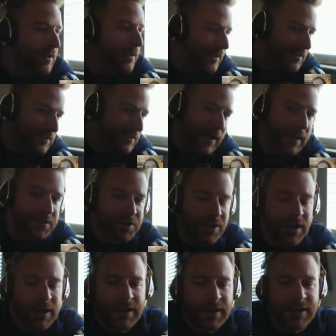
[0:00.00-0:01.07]

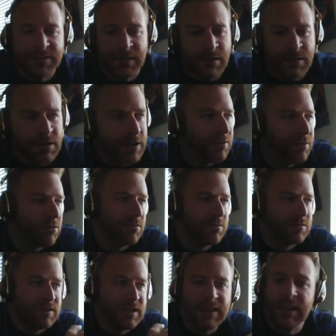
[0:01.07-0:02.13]
Sanchez, and you can even throw
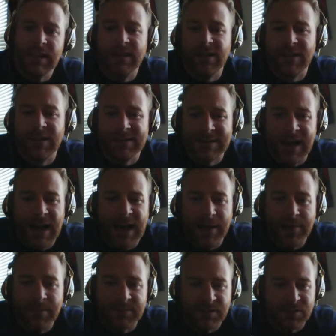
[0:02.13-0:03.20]
Zicky in there at times
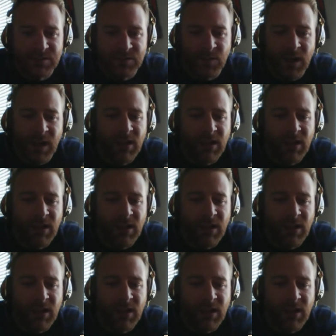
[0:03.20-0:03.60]
as well.